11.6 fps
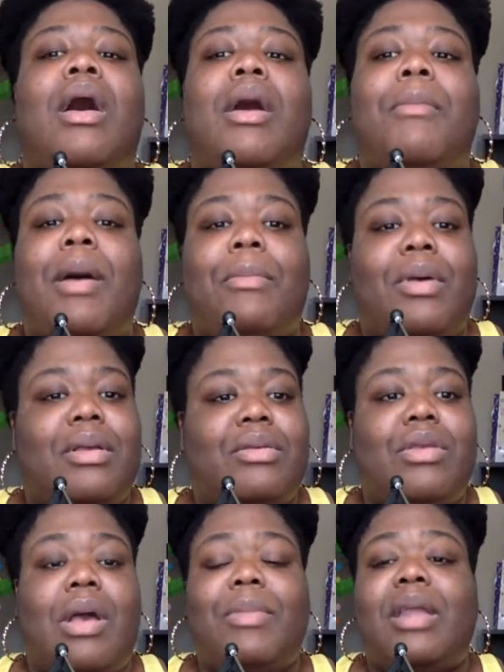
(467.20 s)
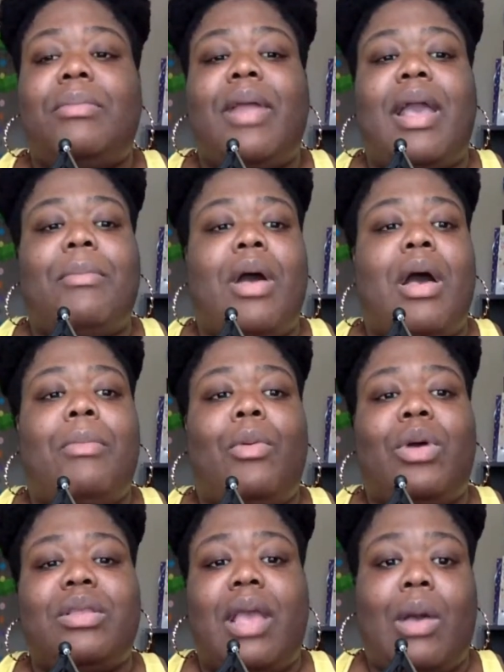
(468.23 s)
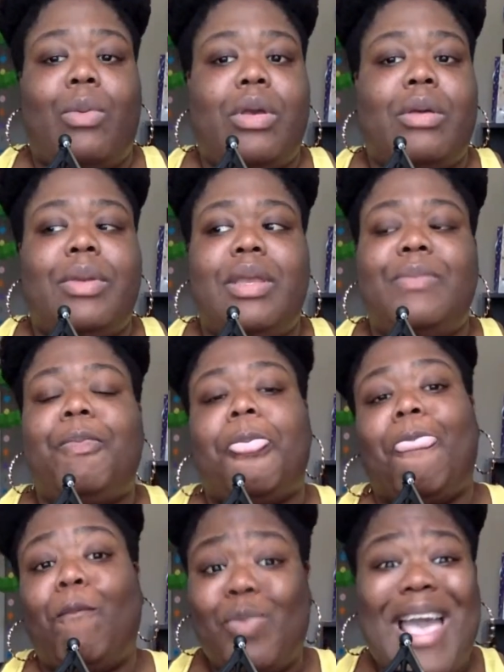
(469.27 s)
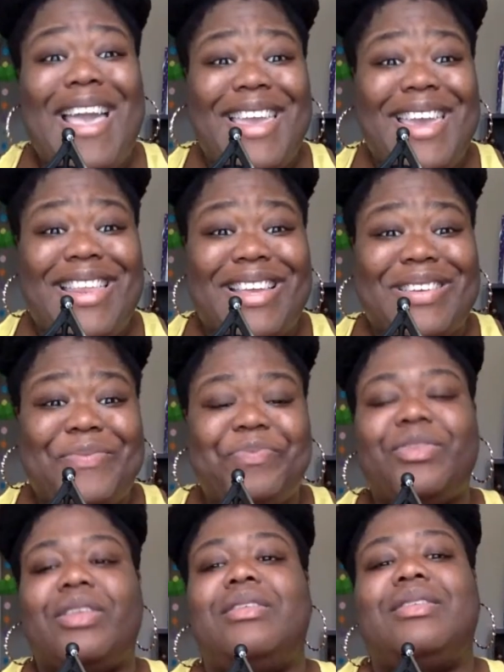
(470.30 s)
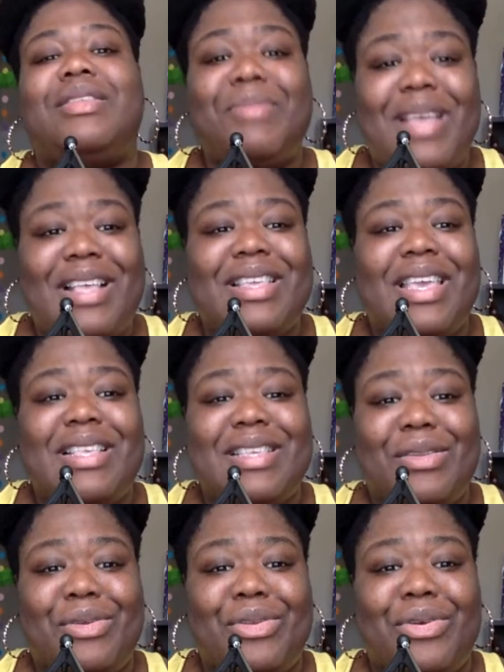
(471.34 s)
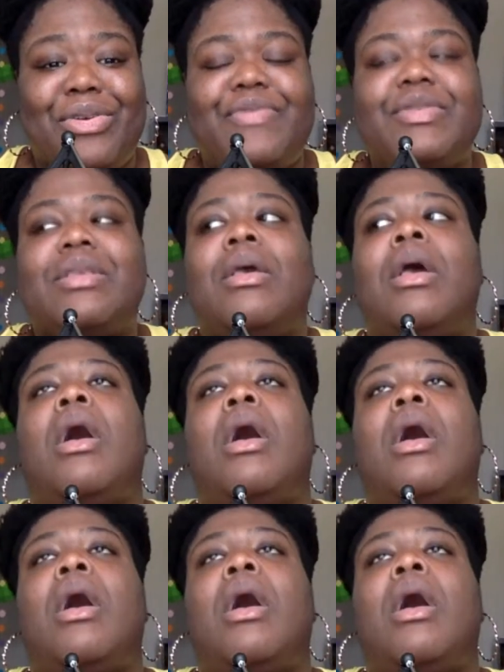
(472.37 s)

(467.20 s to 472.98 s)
I'm not a black mom, but one day I will be. I get it. Sometimes kids get on your nerves.